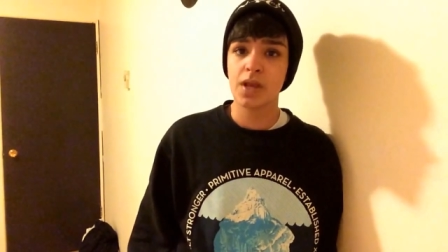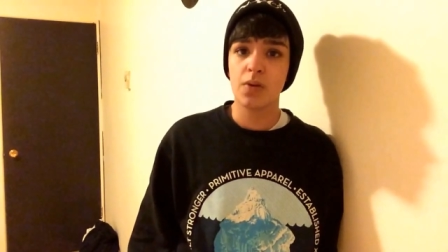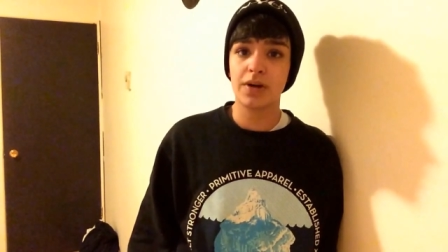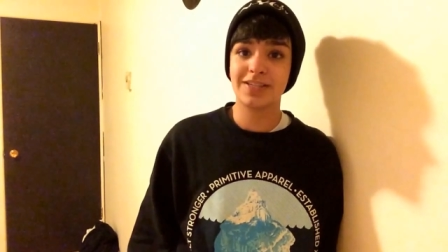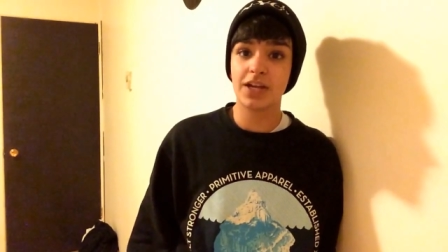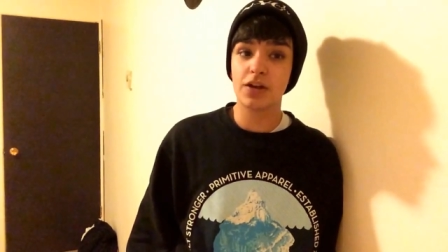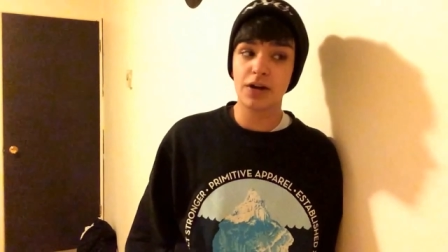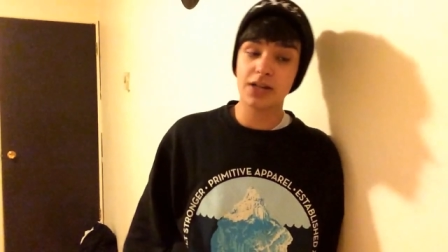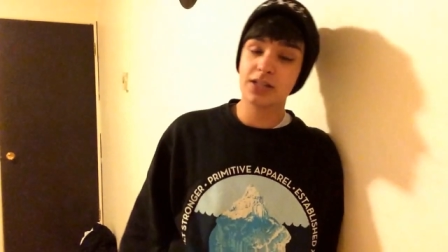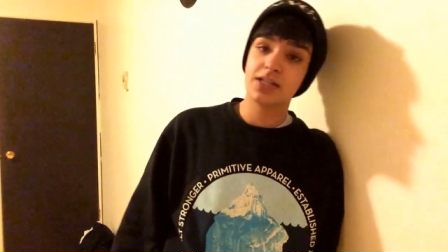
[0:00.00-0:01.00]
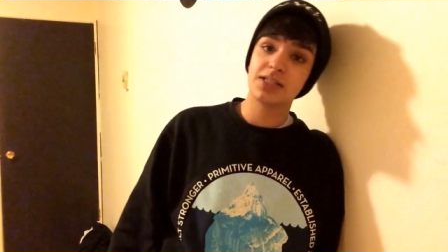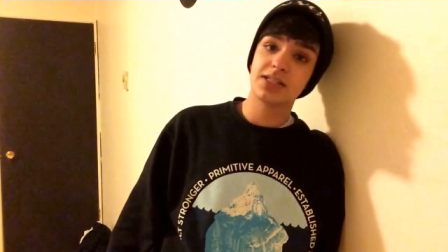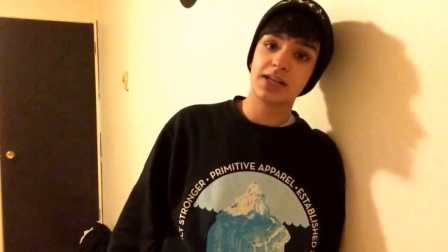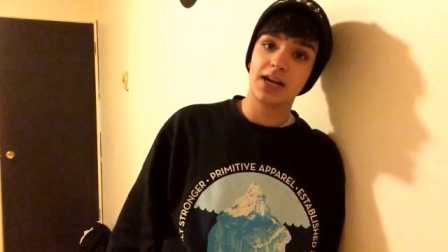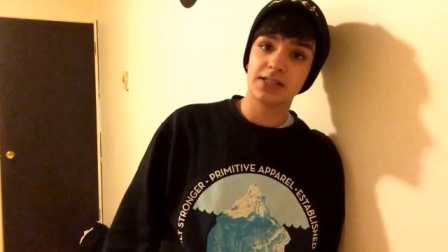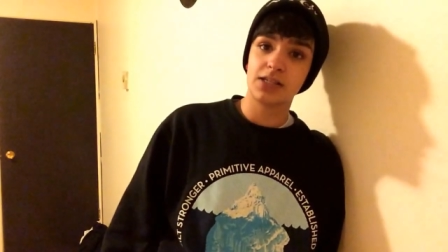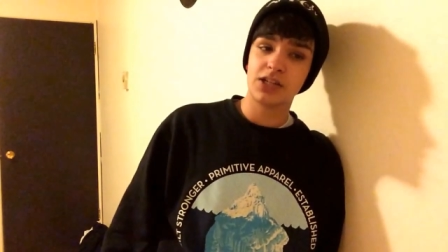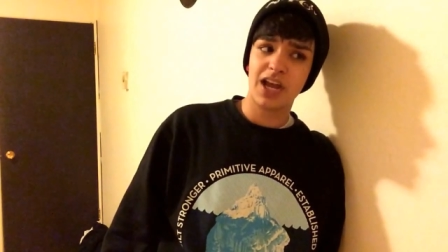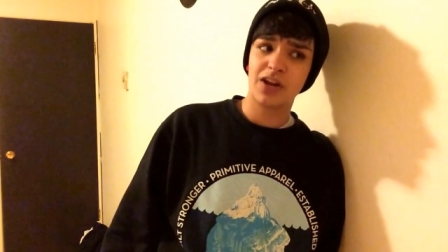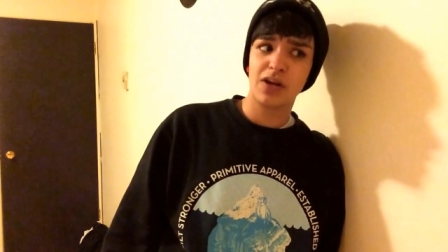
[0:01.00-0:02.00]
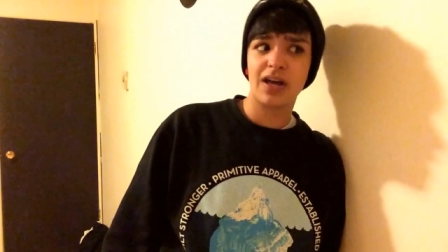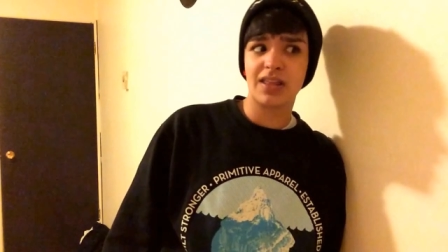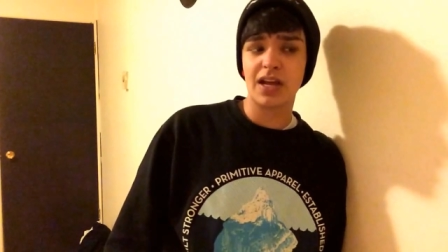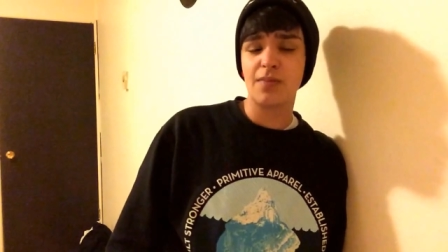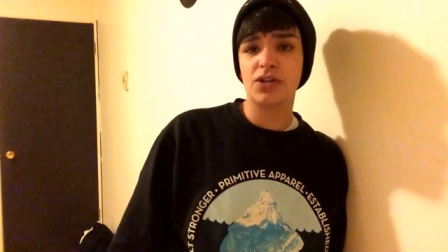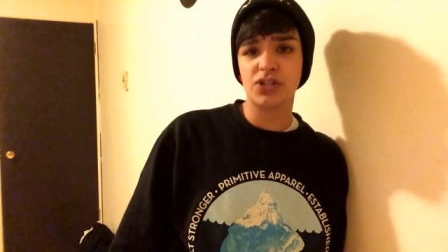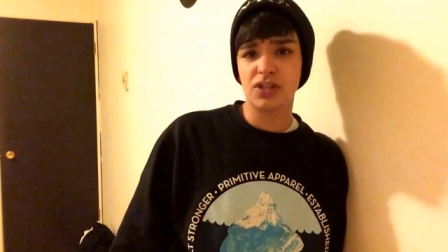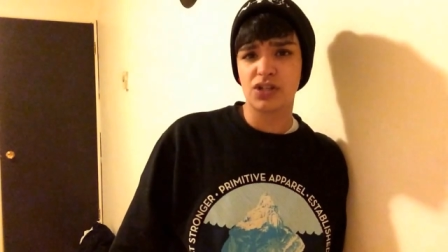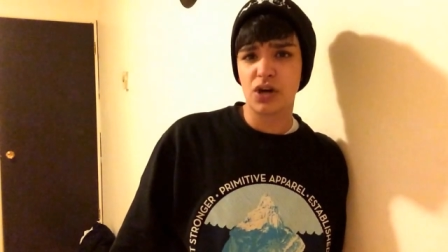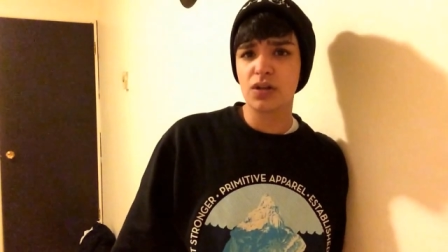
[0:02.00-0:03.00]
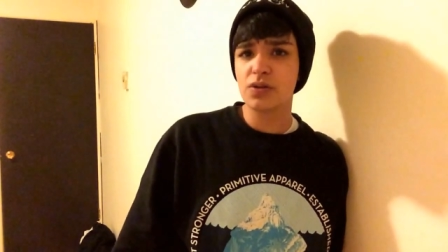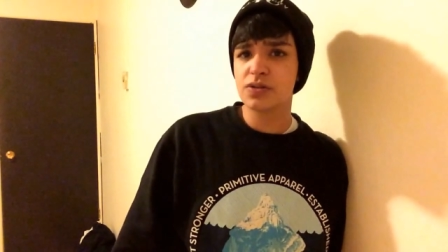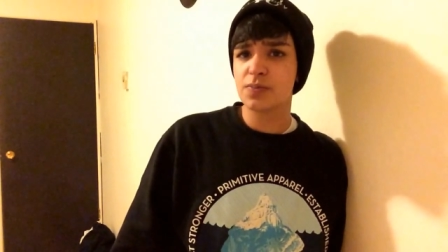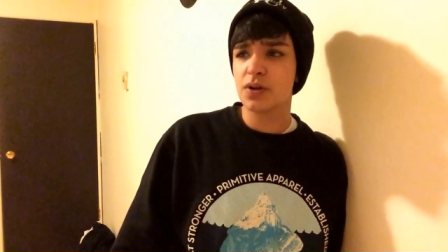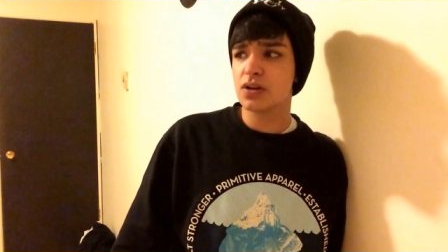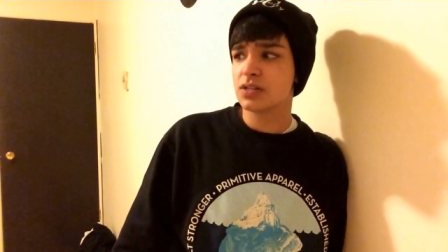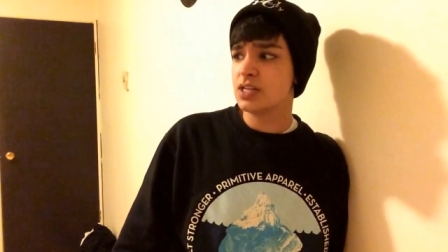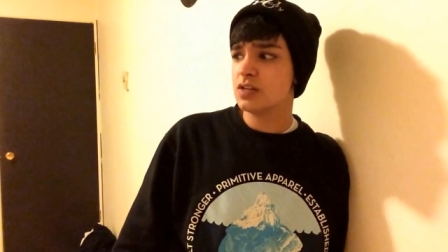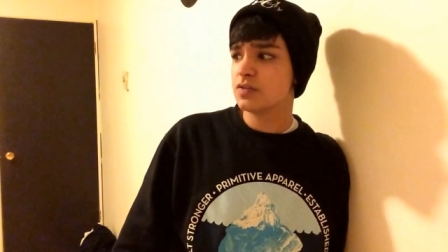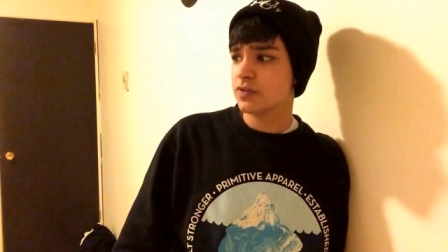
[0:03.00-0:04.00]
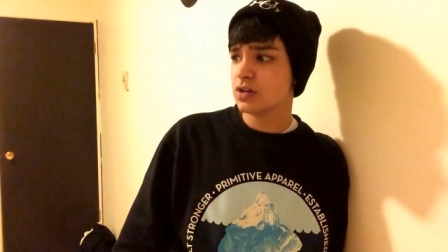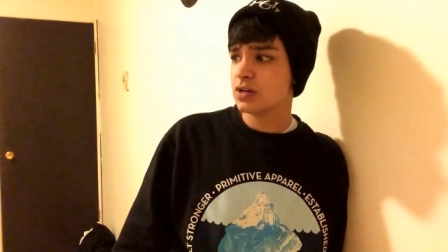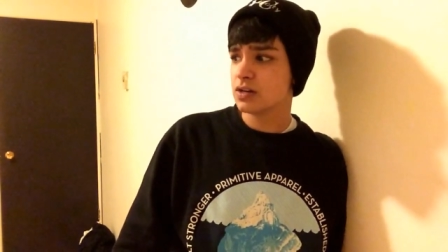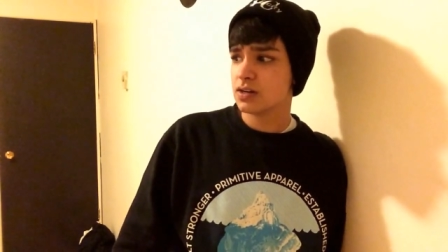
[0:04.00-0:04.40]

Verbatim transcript: want to say congratulations to the guys on the channel. I think I mentioned that Charlie's been on T for